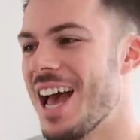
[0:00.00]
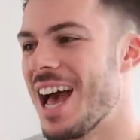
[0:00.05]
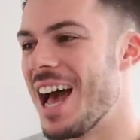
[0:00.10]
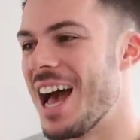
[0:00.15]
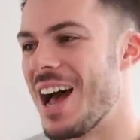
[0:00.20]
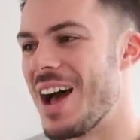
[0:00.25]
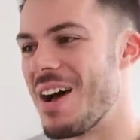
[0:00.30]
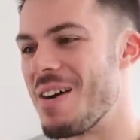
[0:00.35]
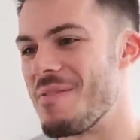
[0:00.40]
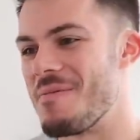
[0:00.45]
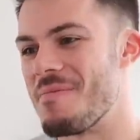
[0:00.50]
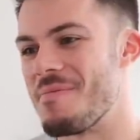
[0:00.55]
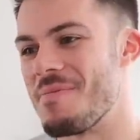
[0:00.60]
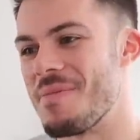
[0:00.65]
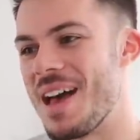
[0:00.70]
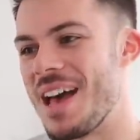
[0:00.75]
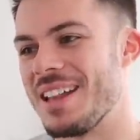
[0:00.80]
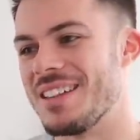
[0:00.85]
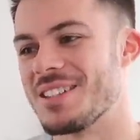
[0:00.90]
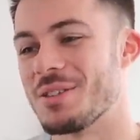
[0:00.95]

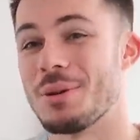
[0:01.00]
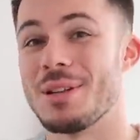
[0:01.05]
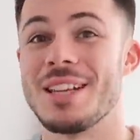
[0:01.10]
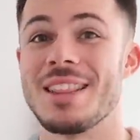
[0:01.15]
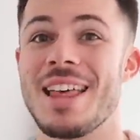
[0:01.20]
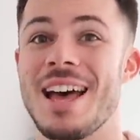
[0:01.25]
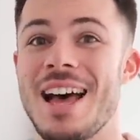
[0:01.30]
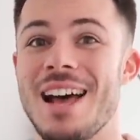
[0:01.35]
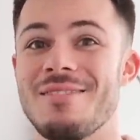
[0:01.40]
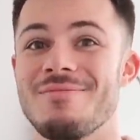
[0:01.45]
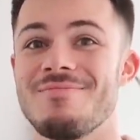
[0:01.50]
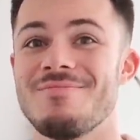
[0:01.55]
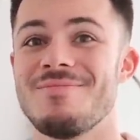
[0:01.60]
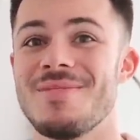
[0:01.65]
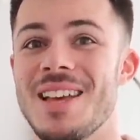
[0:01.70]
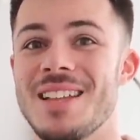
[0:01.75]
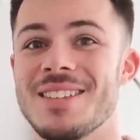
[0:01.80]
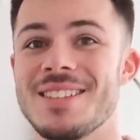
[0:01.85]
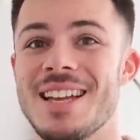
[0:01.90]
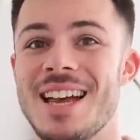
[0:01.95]
And so I did that
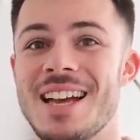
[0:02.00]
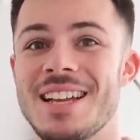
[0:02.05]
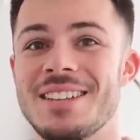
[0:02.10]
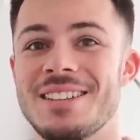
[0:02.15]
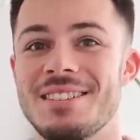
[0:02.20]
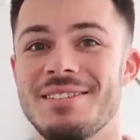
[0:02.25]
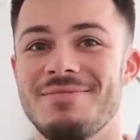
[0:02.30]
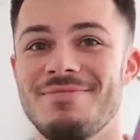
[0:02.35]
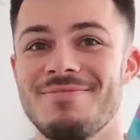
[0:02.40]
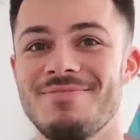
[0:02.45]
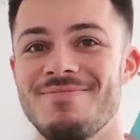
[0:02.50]
instead.